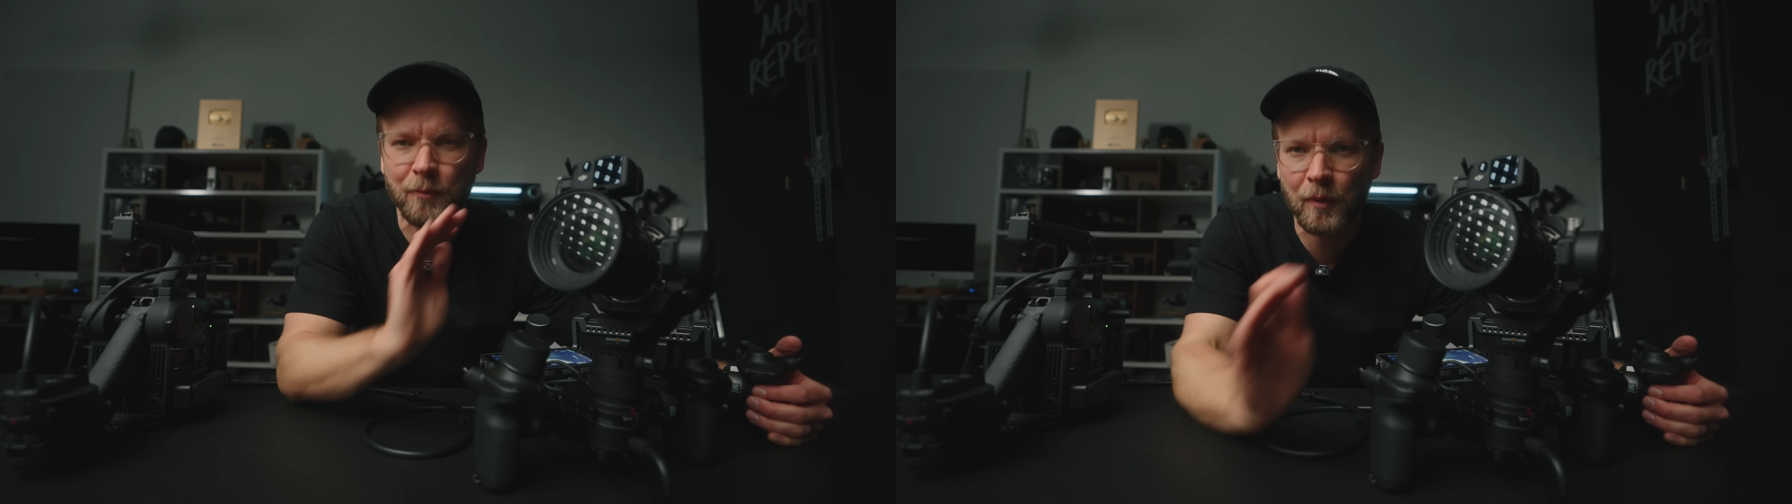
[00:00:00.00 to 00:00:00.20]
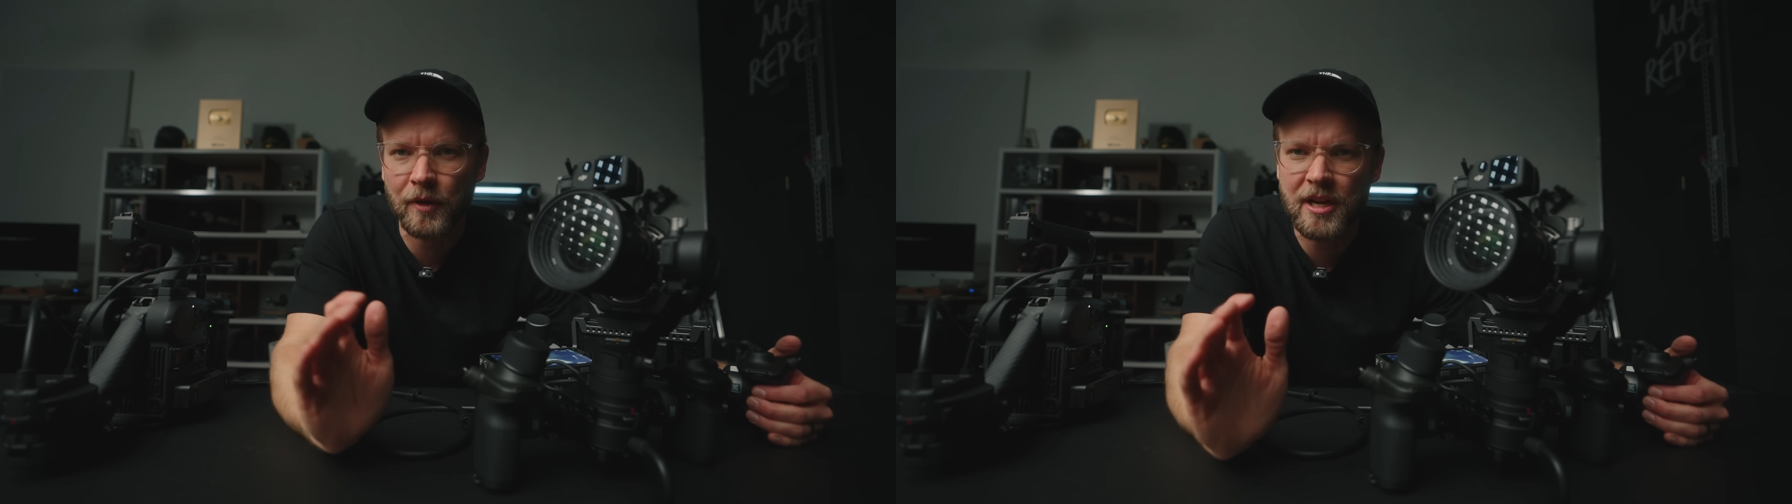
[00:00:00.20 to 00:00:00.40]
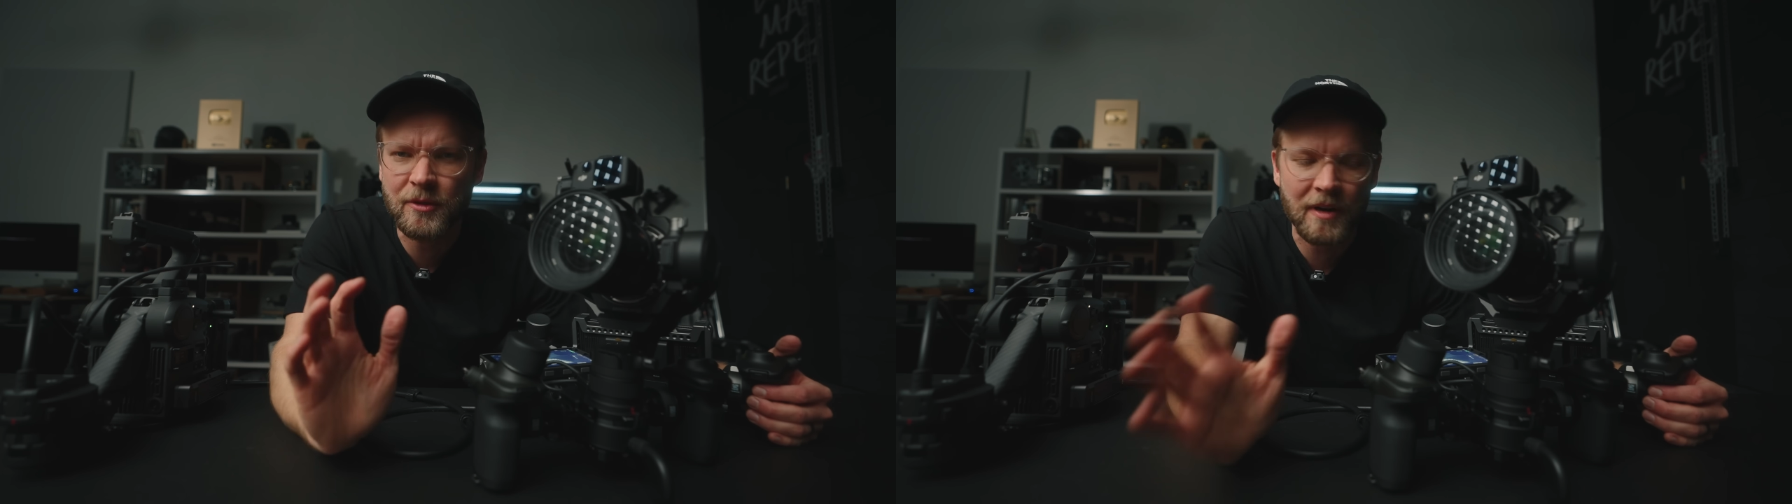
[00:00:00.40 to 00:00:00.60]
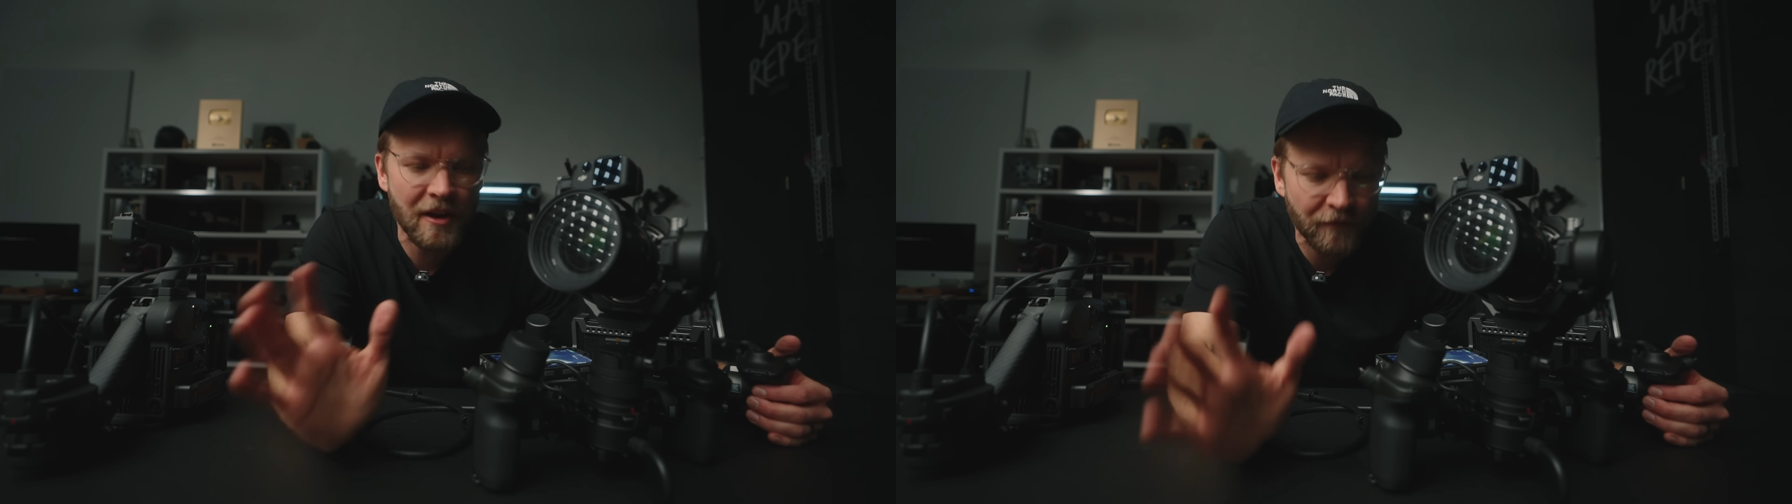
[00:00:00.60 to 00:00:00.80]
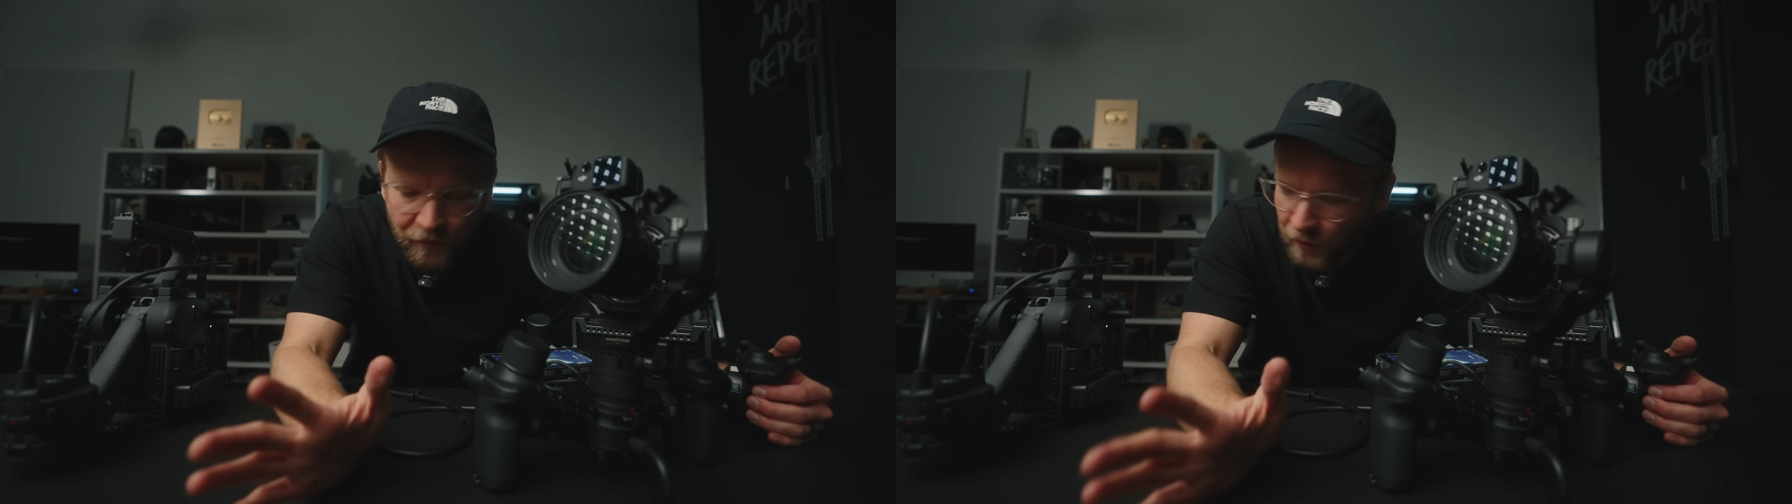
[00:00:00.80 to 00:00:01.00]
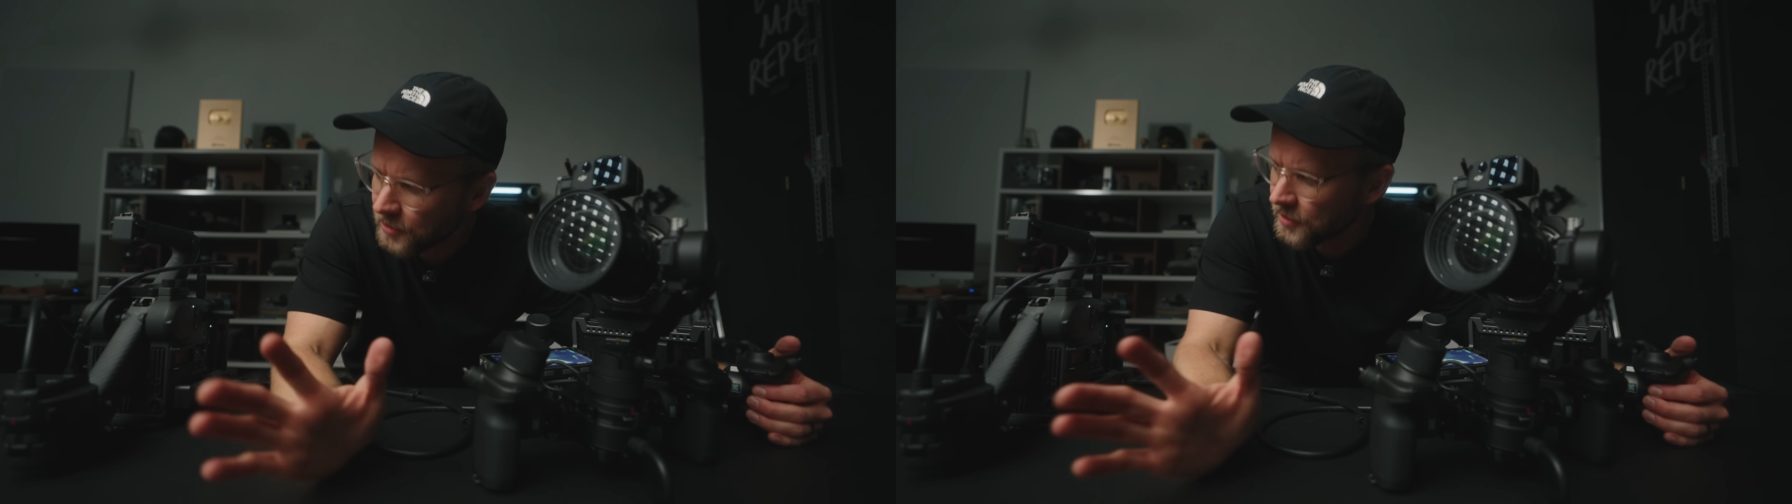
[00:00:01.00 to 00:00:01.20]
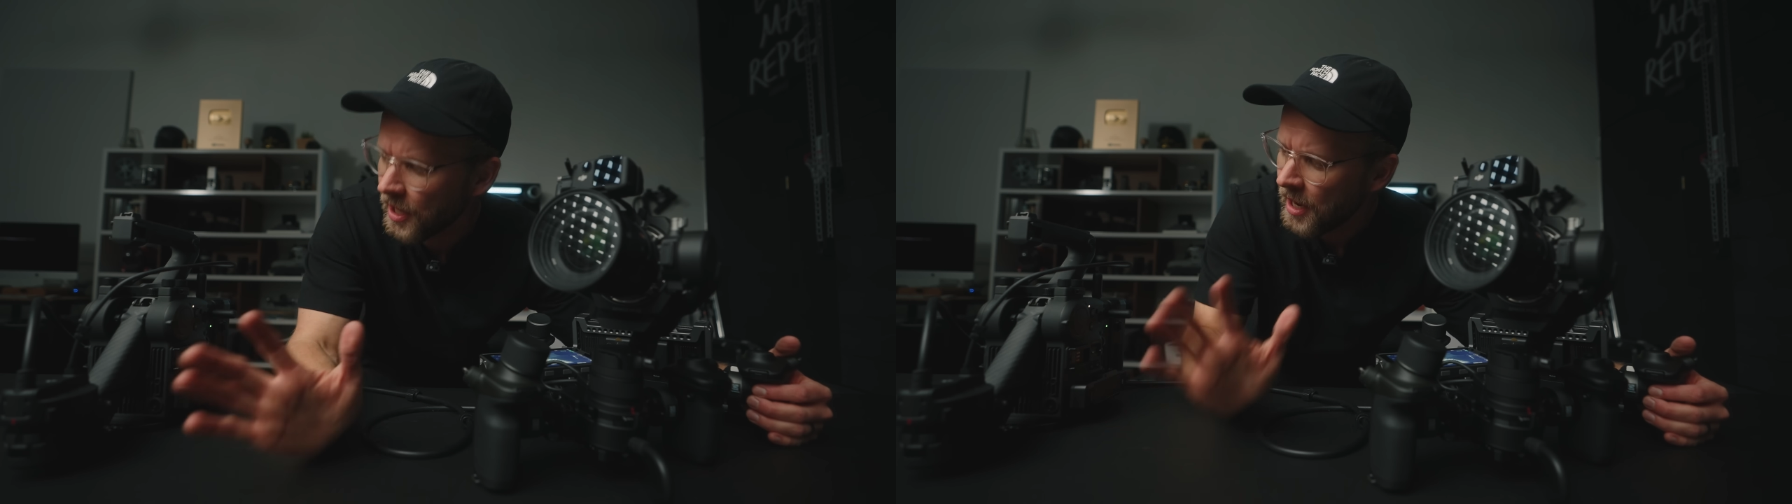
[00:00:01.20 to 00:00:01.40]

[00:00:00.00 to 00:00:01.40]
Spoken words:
worries when I first